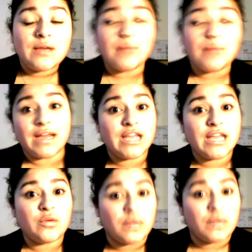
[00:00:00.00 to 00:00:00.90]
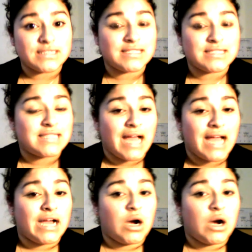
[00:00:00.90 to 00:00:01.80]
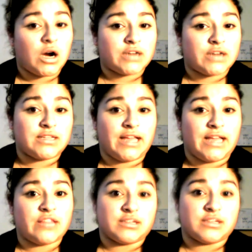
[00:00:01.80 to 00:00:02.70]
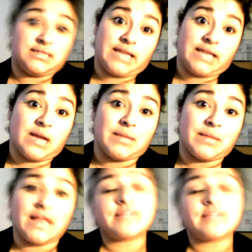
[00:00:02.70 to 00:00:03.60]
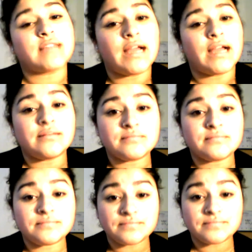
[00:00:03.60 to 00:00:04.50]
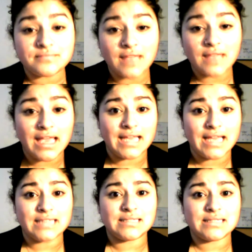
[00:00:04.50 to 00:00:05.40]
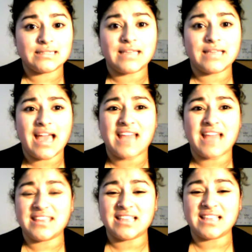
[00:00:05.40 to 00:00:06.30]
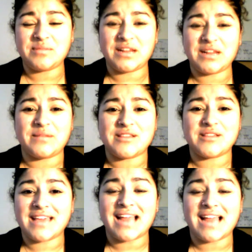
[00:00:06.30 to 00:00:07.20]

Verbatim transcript: But it wasn't that hard to like just stay on my left side. And yeah, I think that's pretty much it.